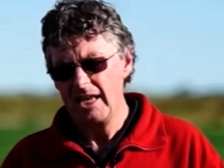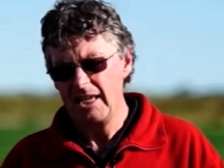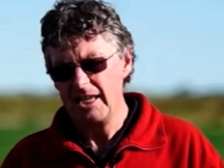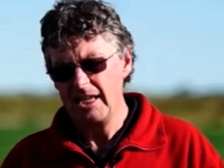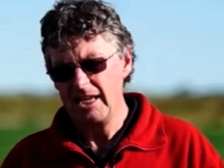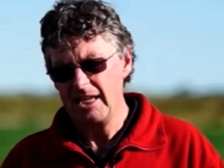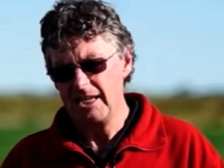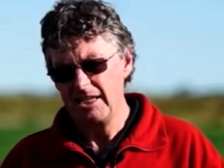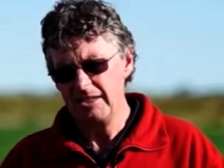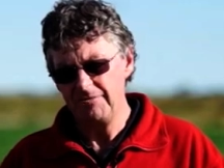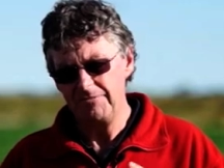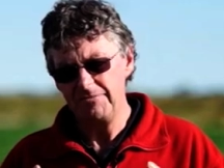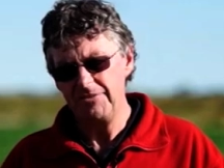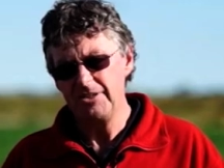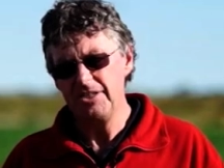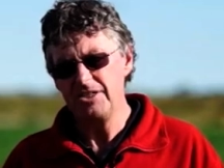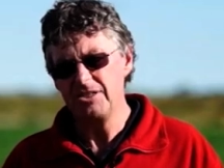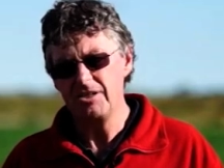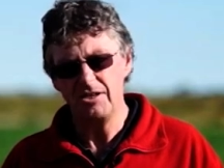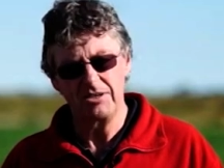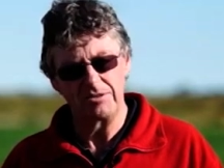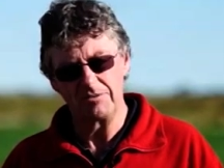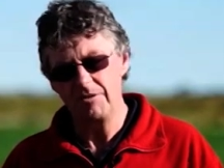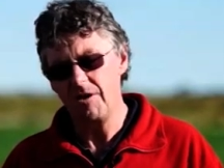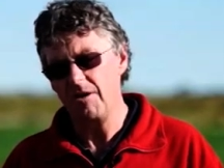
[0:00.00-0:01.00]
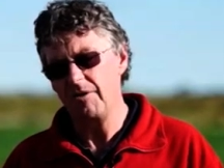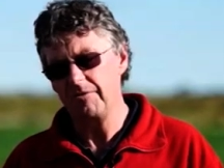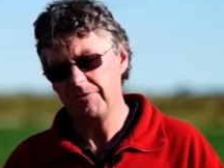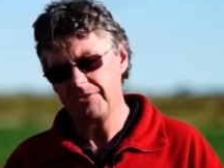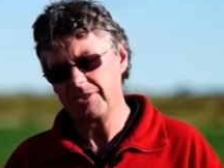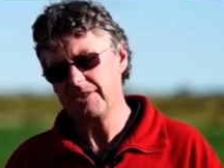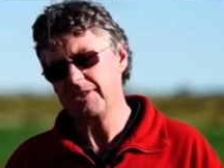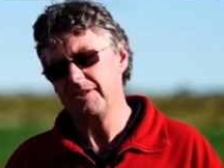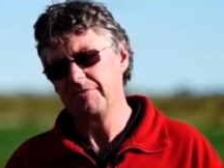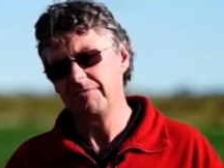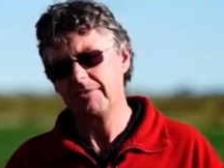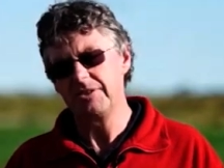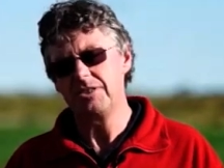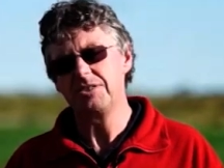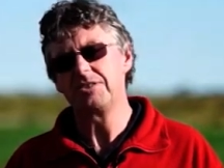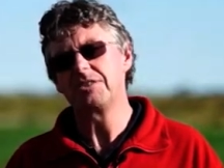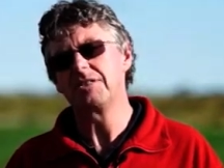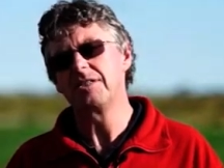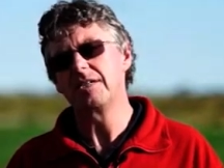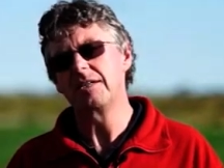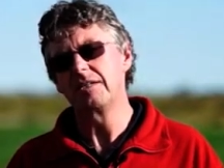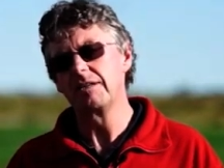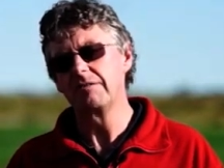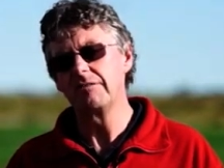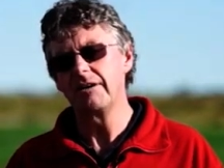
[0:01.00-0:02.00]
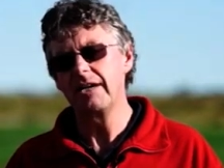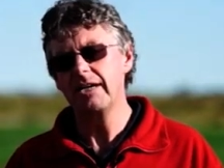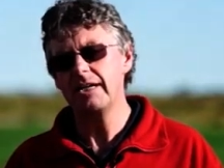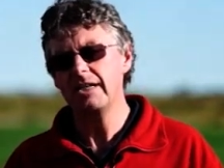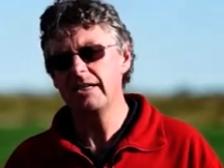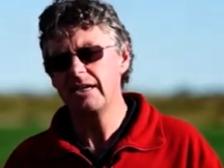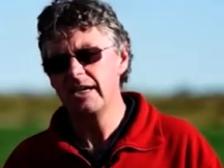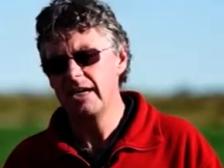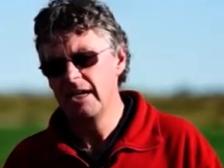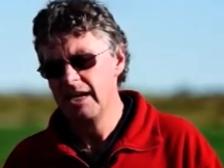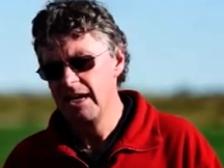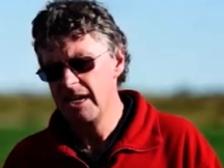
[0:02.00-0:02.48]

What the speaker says: It had obviously finished tillering.